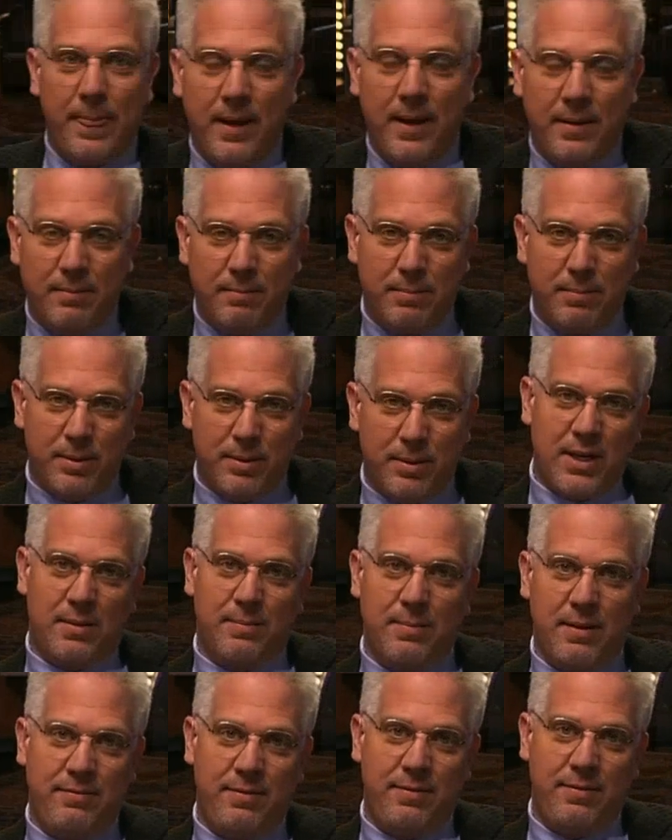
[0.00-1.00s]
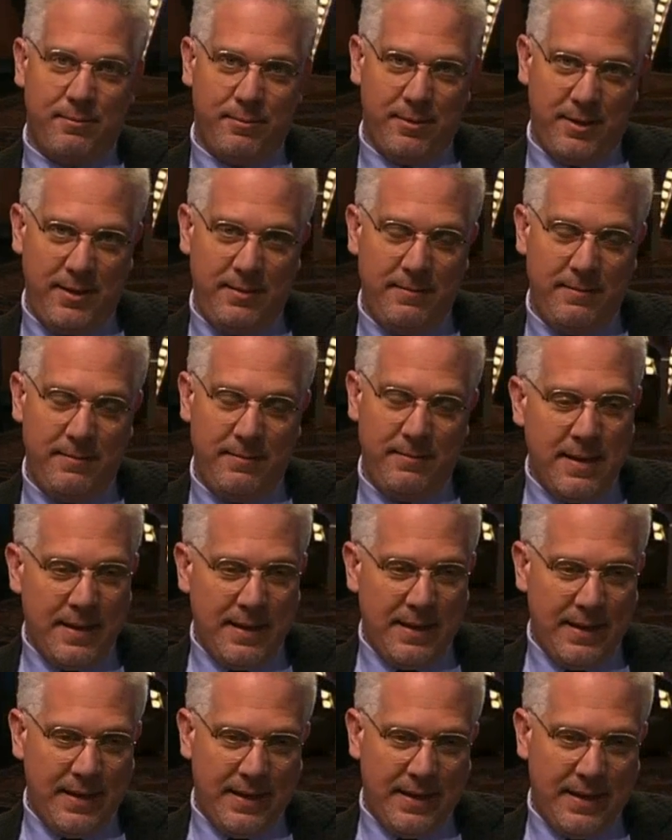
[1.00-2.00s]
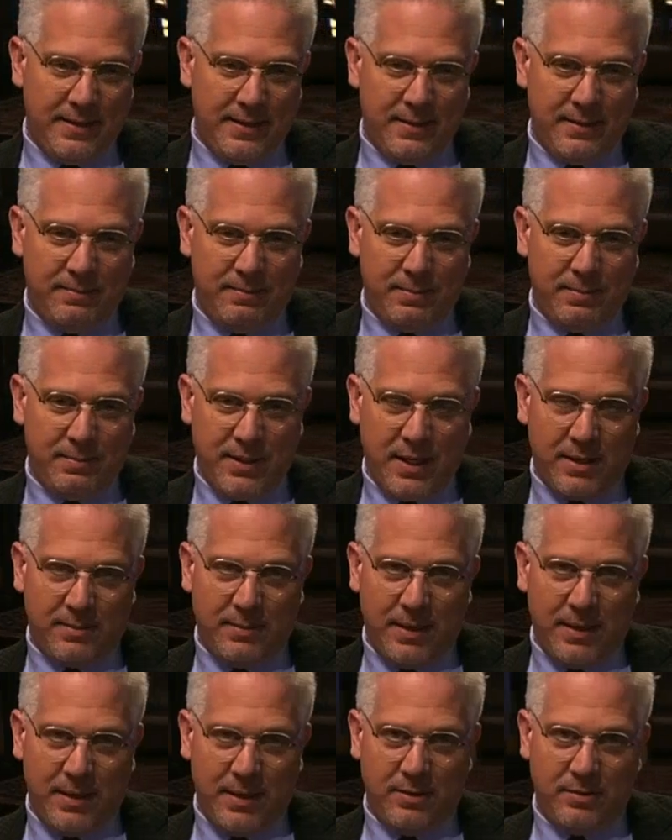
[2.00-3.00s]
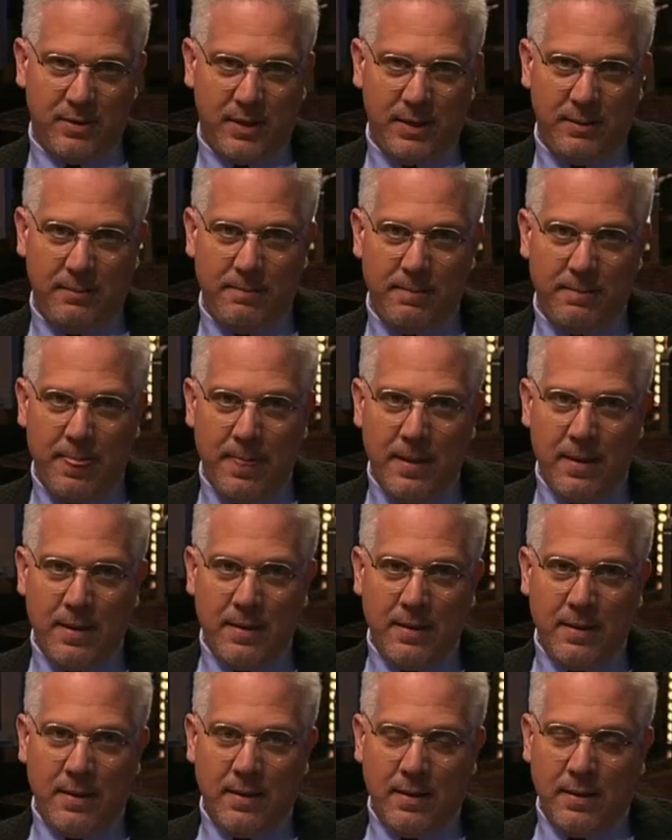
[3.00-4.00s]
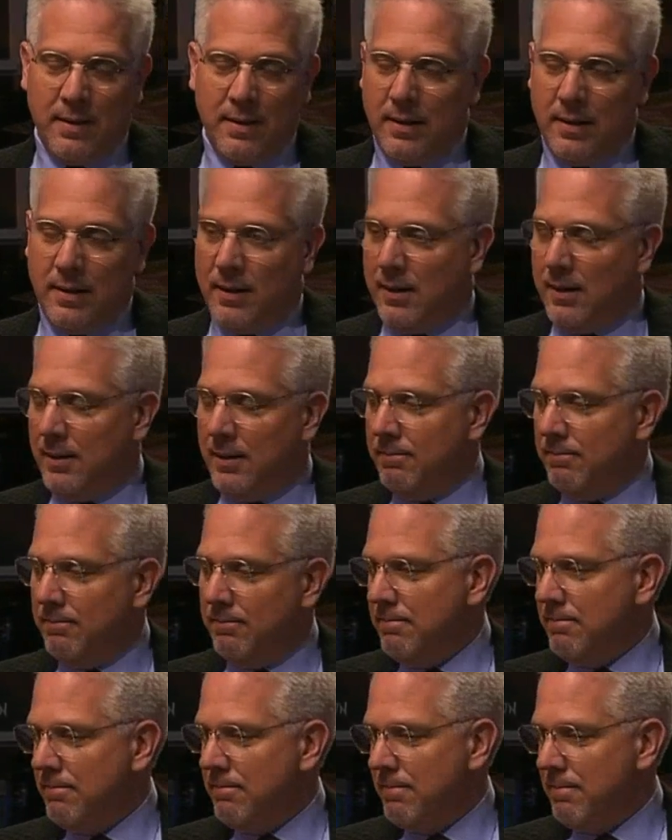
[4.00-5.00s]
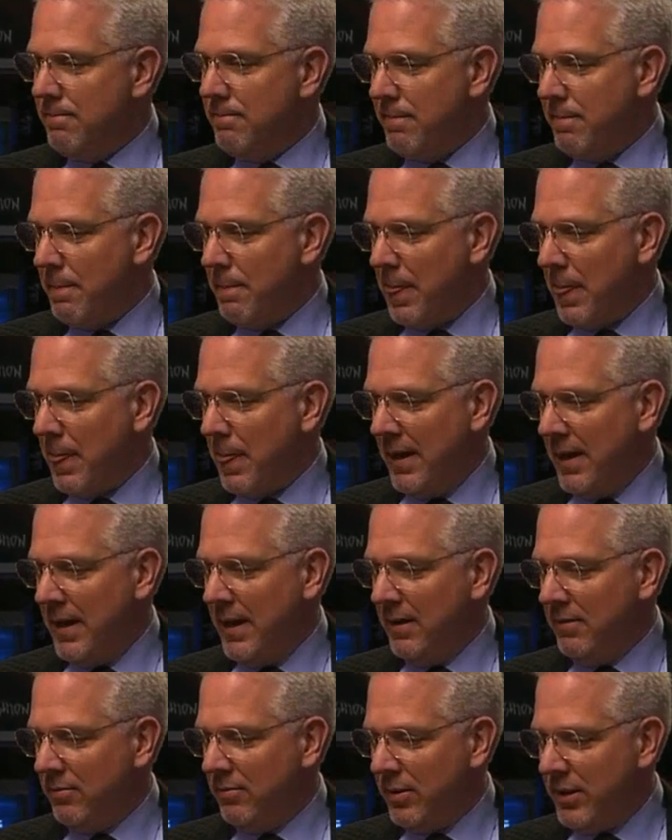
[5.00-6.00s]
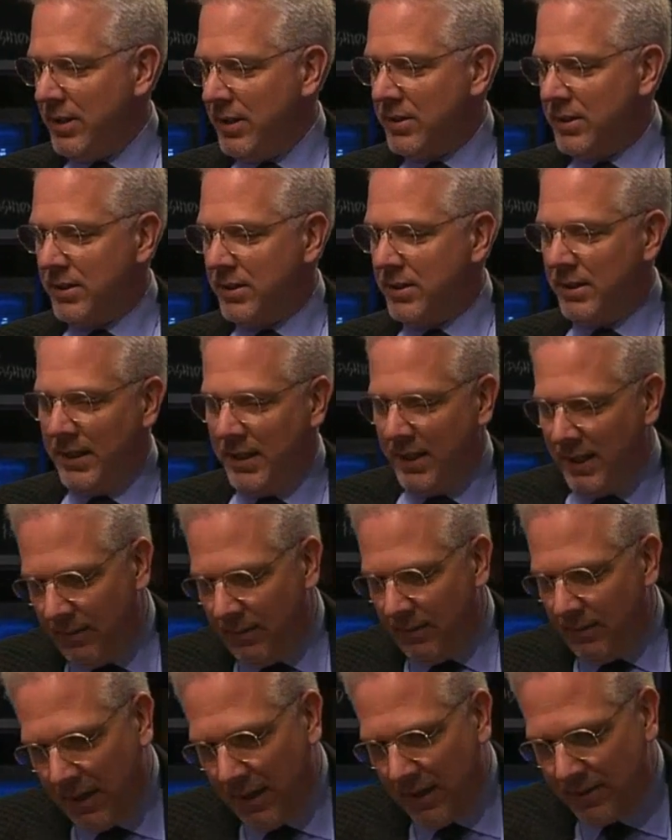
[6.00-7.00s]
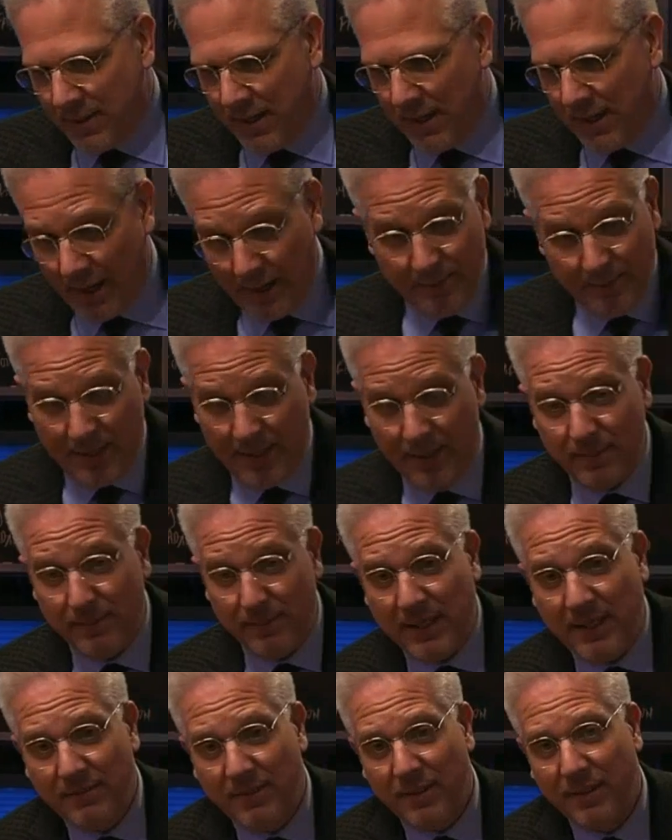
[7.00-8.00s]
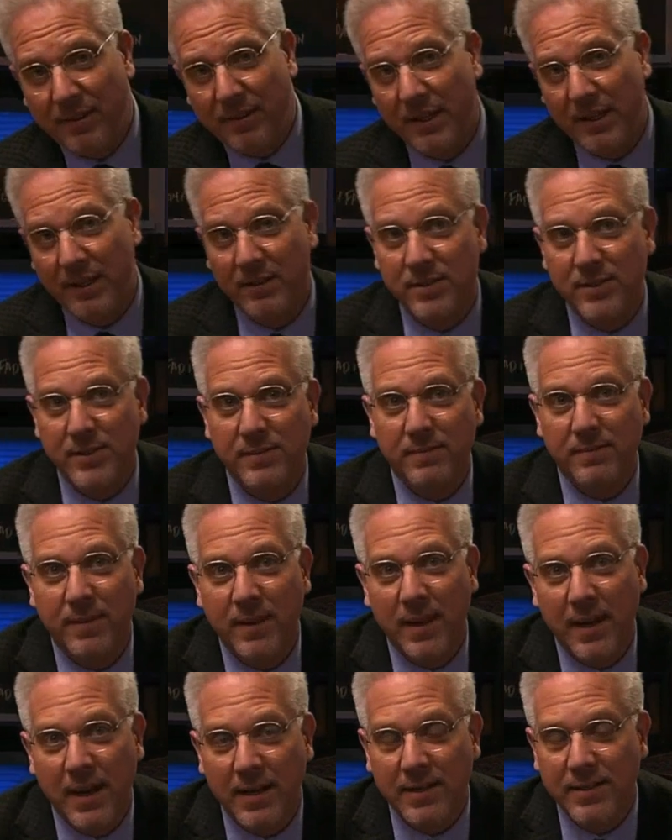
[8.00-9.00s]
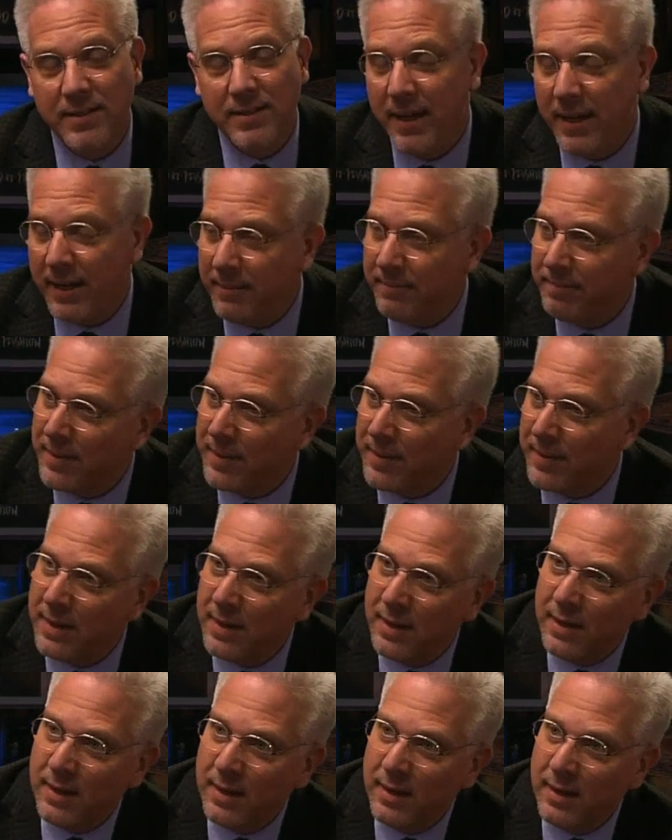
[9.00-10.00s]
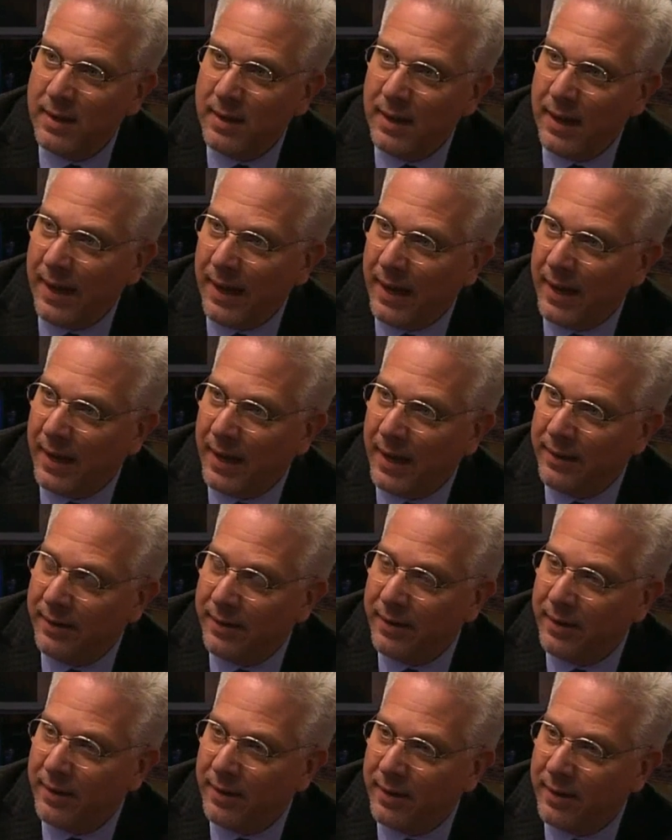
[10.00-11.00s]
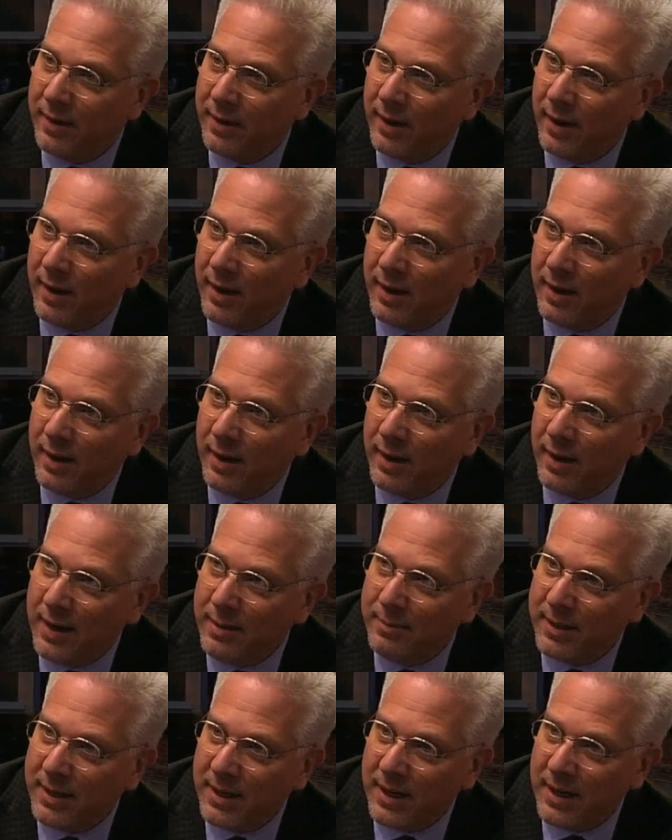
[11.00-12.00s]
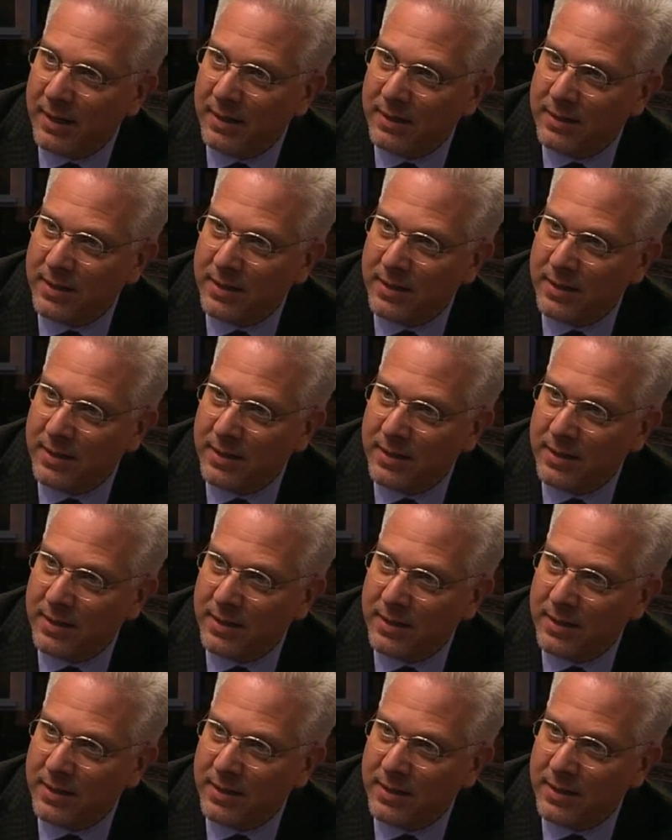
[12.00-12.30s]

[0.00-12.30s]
and protect my family and protect my country. I have recently, I believe the things that I say, and I am a guy